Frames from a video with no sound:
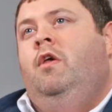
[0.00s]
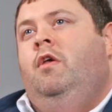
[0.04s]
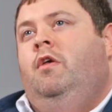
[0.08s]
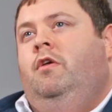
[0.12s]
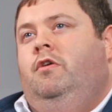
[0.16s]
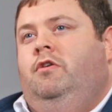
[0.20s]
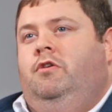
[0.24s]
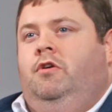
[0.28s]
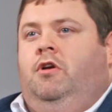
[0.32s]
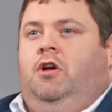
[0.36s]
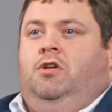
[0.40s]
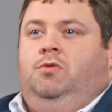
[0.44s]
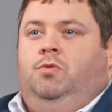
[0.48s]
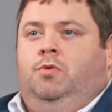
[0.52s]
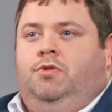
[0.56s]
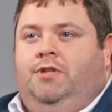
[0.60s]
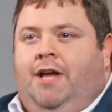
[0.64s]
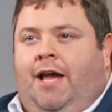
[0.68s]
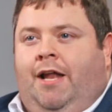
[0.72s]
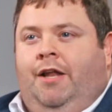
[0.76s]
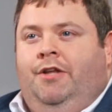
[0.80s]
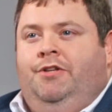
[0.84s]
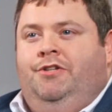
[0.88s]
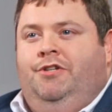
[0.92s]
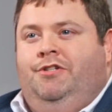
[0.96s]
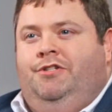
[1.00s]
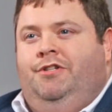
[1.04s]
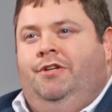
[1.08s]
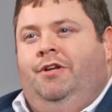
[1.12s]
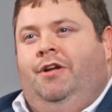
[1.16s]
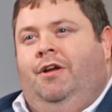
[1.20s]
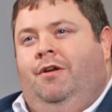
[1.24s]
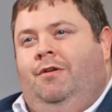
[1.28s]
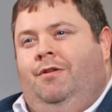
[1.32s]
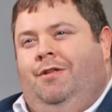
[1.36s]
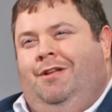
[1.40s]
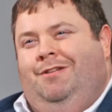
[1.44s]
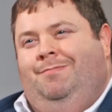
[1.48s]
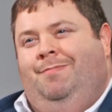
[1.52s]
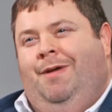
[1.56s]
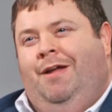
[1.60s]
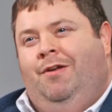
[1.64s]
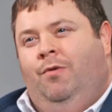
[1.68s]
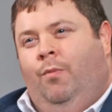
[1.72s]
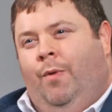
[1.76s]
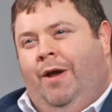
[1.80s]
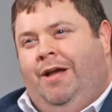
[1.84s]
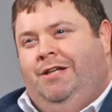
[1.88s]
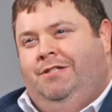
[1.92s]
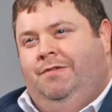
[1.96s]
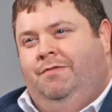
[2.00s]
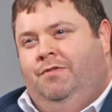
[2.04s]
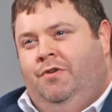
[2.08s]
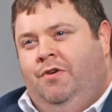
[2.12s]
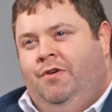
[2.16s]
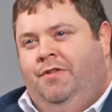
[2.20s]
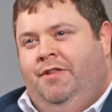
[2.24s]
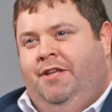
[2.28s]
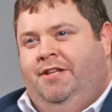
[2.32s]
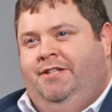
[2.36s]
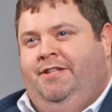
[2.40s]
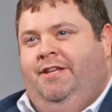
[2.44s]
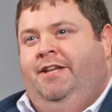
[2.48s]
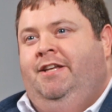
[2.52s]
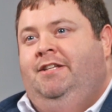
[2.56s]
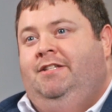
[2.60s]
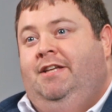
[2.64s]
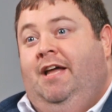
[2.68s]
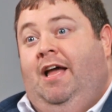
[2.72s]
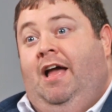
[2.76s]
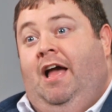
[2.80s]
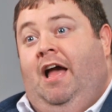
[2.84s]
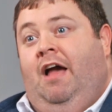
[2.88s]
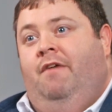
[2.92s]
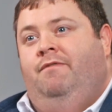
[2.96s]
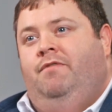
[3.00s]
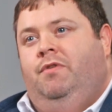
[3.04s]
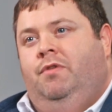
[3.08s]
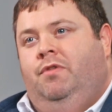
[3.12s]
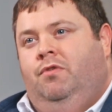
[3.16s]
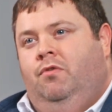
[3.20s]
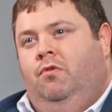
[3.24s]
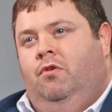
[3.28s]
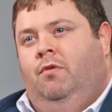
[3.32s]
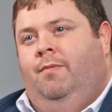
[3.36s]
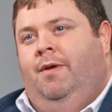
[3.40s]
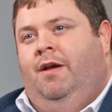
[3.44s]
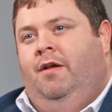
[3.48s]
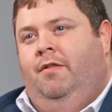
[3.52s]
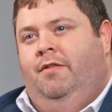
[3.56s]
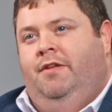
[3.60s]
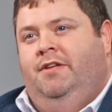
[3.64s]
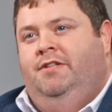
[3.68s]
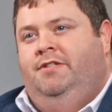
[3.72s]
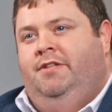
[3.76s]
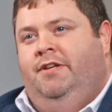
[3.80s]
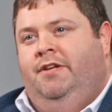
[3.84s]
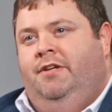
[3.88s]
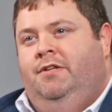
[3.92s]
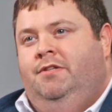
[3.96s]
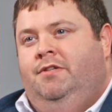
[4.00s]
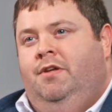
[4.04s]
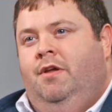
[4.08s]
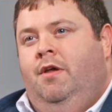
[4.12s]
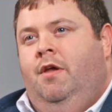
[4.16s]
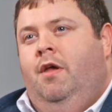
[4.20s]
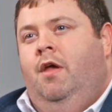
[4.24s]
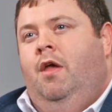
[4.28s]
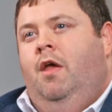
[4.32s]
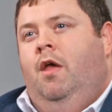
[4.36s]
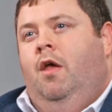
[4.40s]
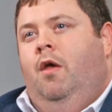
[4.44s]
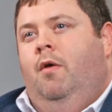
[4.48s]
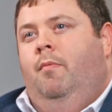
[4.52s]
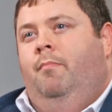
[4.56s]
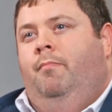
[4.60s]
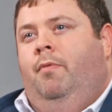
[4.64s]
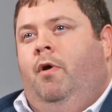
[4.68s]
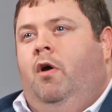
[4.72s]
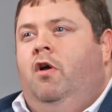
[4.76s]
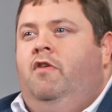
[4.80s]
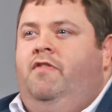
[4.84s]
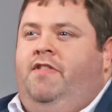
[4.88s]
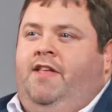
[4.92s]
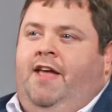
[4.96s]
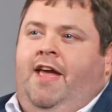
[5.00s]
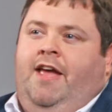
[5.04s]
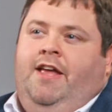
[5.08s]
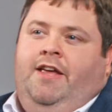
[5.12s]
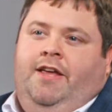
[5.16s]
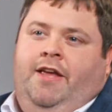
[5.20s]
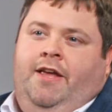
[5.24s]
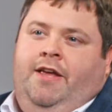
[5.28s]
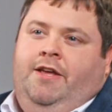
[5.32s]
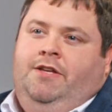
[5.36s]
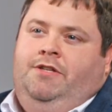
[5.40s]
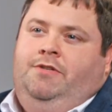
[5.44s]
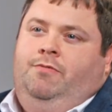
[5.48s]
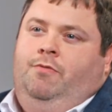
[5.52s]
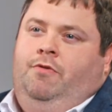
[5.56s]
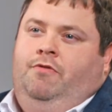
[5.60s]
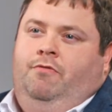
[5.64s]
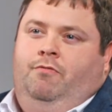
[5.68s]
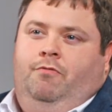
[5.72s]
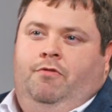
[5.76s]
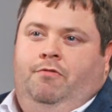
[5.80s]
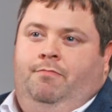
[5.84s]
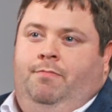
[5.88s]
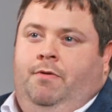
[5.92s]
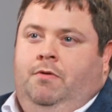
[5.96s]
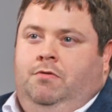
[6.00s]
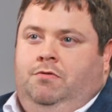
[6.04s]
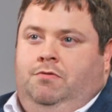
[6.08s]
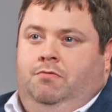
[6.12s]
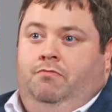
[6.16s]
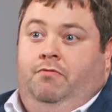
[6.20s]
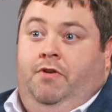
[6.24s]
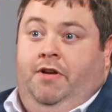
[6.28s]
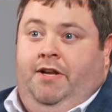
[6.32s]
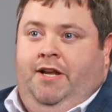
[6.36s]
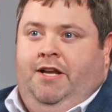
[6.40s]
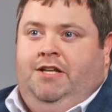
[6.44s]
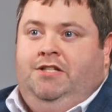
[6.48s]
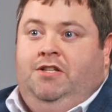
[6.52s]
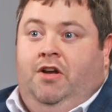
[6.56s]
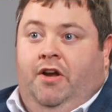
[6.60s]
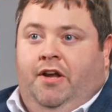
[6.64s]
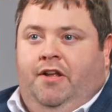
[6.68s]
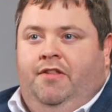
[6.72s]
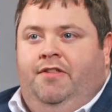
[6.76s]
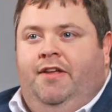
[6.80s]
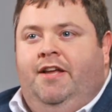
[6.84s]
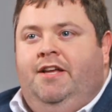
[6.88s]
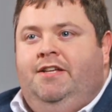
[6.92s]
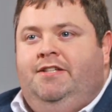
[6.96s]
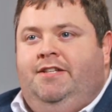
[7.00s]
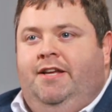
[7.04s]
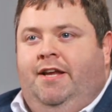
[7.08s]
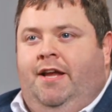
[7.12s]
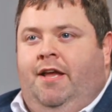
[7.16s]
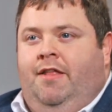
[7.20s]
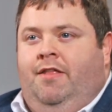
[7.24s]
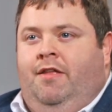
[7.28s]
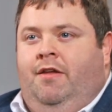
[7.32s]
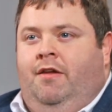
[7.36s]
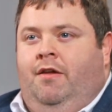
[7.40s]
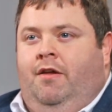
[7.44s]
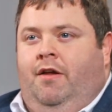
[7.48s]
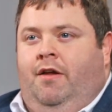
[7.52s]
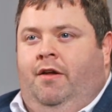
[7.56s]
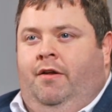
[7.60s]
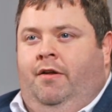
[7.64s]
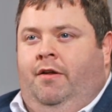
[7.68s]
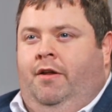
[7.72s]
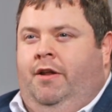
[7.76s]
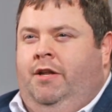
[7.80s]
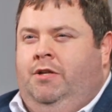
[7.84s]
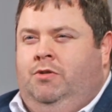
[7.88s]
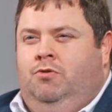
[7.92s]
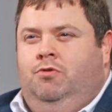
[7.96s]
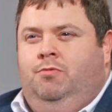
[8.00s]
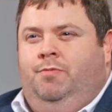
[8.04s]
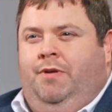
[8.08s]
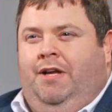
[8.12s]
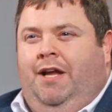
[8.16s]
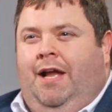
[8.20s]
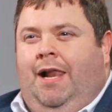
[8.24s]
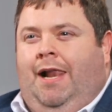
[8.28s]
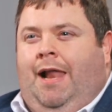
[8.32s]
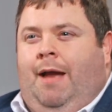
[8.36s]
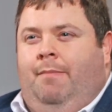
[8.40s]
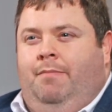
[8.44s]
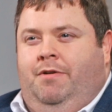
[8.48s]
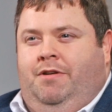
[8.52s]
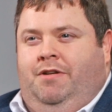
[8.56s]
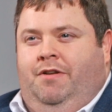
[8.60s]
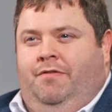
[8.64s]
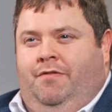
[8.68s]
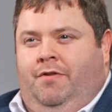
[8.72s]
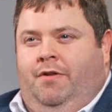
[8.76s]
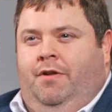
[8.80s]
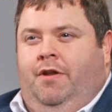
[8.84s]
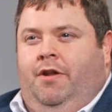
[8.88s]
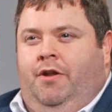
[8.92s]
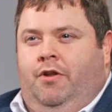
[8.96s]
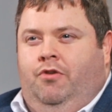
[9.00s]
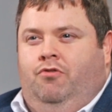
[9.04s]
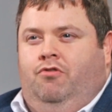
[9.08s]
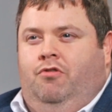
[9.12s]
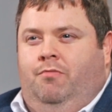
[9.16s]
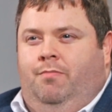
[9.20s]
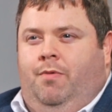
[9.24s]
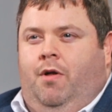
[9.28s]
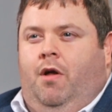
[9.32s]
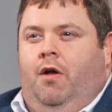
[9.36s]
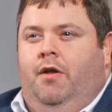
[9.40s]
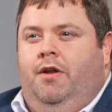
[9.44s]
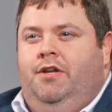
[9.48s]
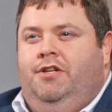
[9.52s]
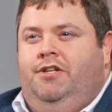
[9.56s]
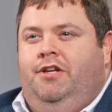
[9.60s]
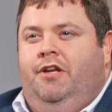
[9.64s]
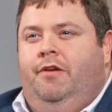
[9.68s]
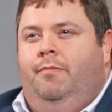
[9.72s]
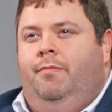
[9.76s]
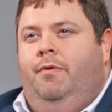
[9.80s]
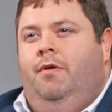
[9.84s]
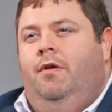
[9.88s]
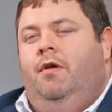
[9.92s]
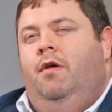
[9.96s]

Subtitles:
you guys will challenge us and go, there's better ways of doing these things. Have you thought about these things? But over the 8 years, we've built some really exciting things together, and it's always been collaborative and a true partnership.